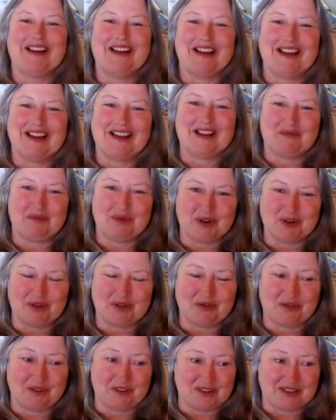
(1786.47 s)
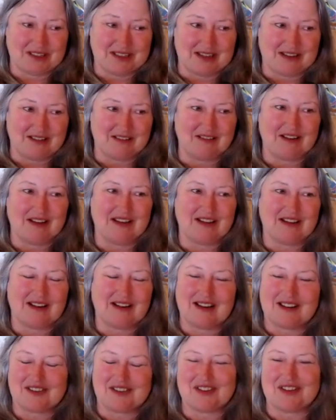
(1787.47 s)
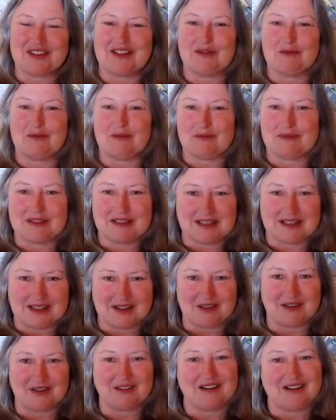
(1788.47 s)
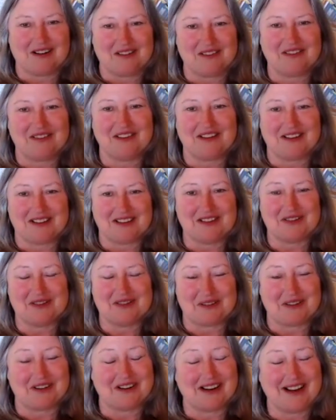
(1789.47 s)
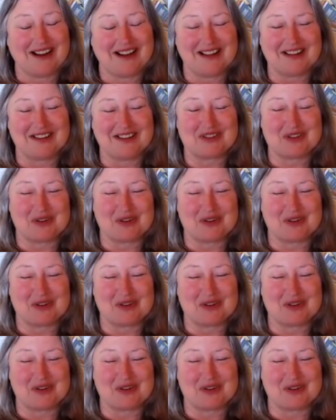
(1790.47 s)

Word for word: and put our foot down and actually take our health into our hands.